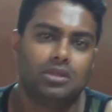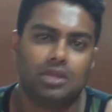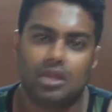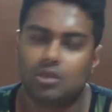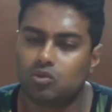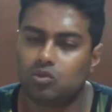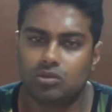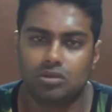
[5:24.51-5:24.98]

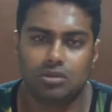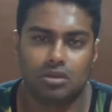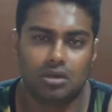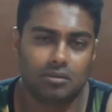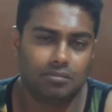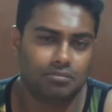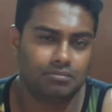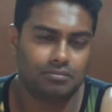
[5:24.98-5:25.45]
That would
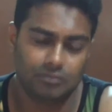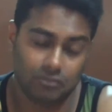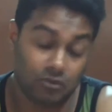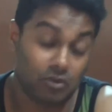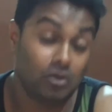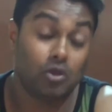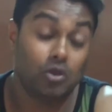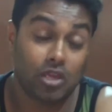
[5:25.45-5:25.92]

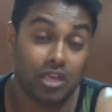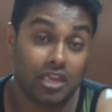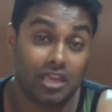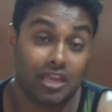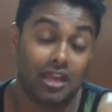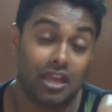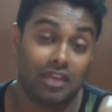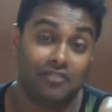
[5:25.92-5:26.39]

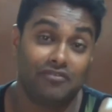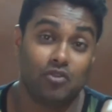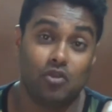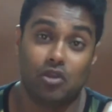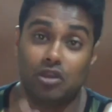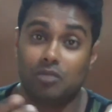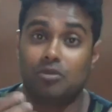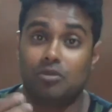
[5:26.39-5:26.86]
I
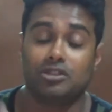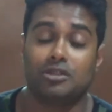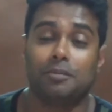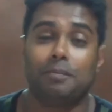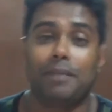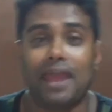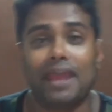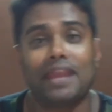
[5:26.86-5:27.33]
forgot about
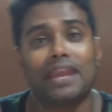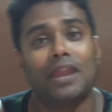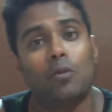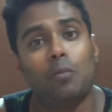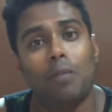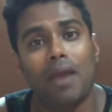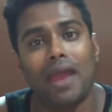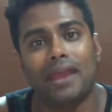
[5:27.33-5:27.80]
the back.
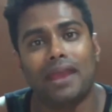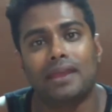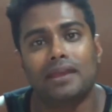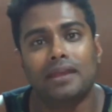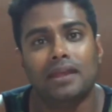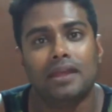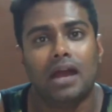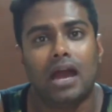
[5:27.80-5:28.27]
Now
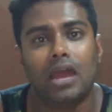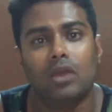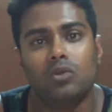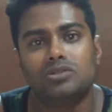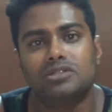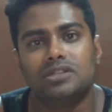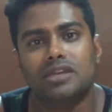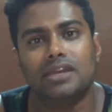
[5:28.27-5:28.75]
back, I
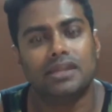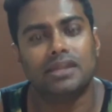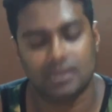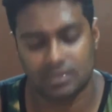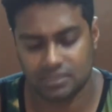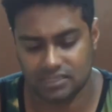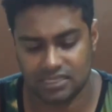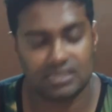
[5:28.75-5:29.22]
would
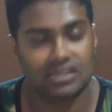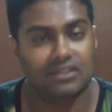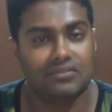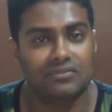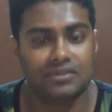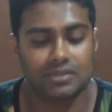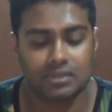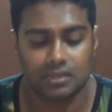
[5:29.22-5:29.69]
say
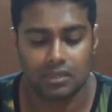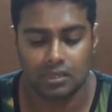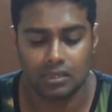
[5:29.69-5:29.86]
deadlift,